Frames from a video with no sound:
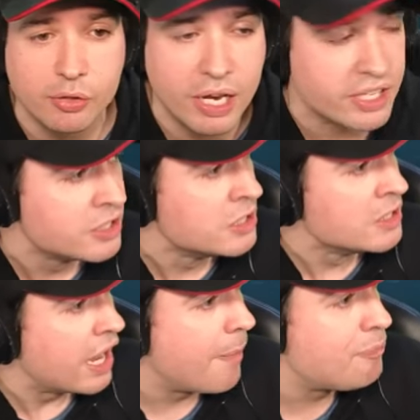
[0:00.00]
great.
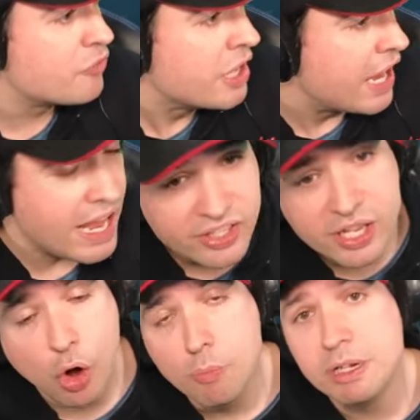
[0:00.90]
Um,
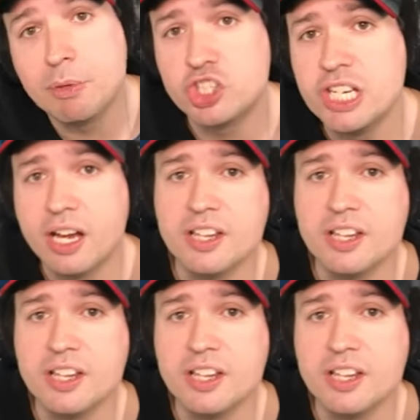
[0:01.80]
the homing machine